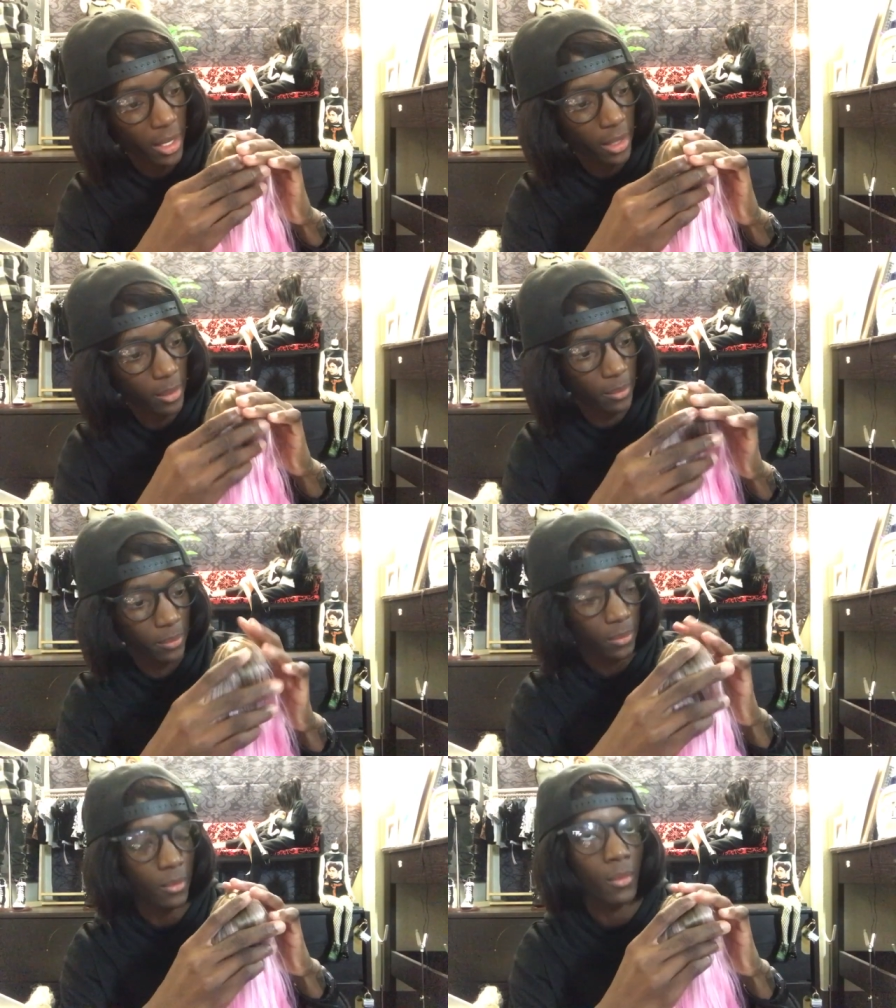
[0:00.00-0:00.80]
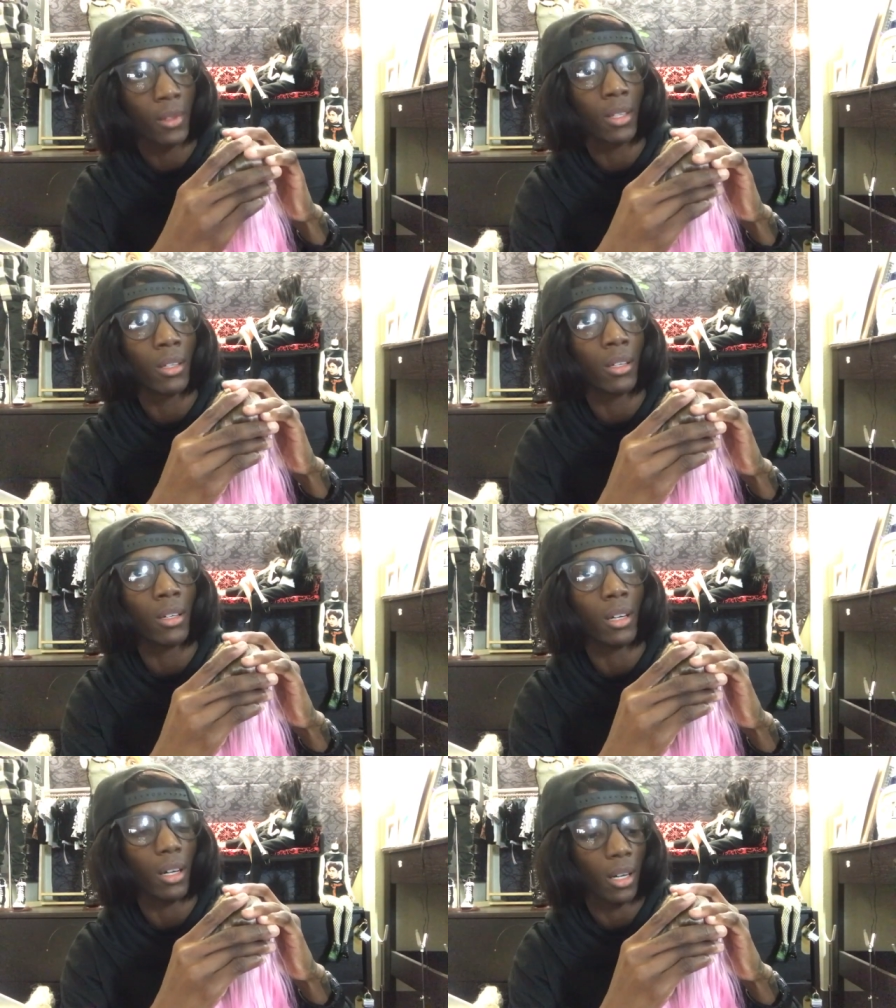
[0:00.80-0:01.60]
um,
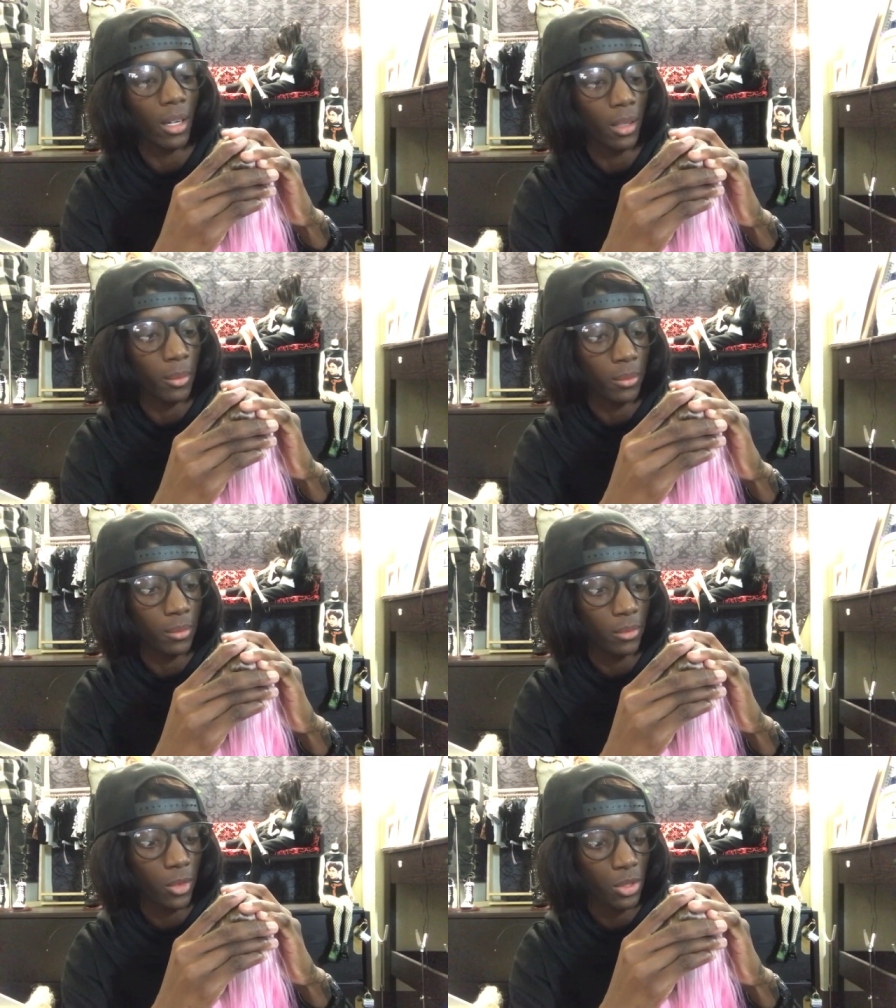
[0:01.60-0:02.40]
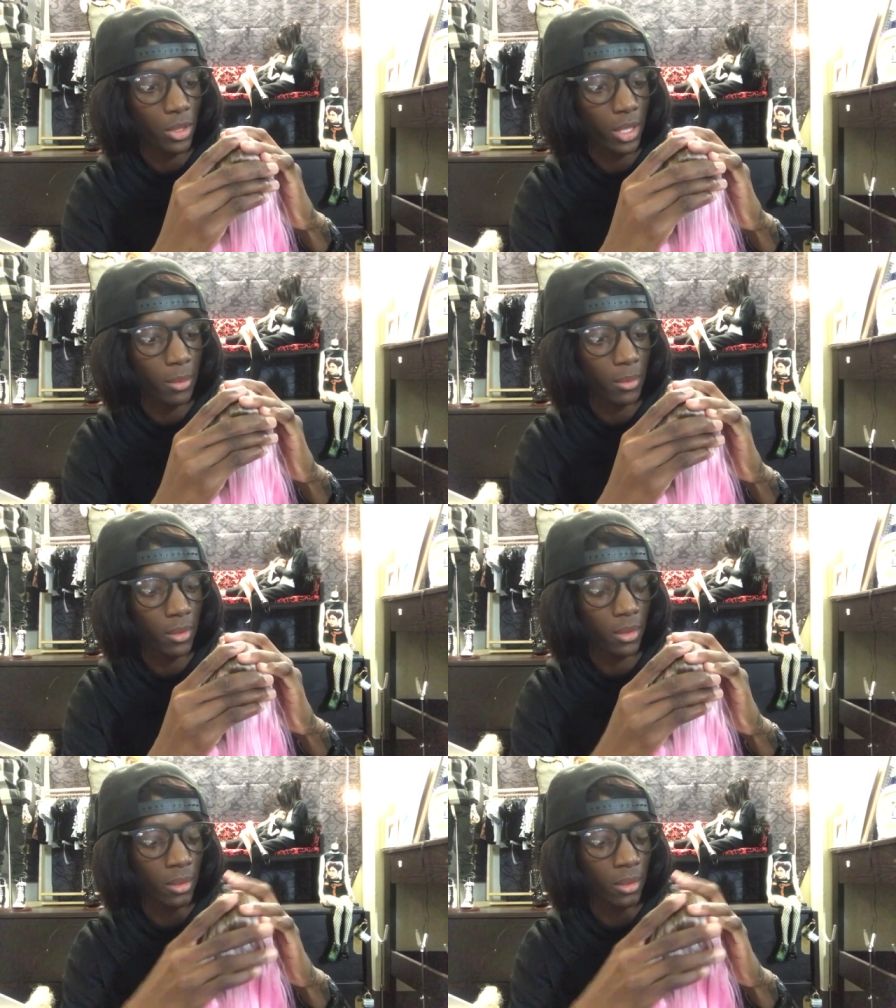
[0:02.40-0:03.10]
um, what's her name?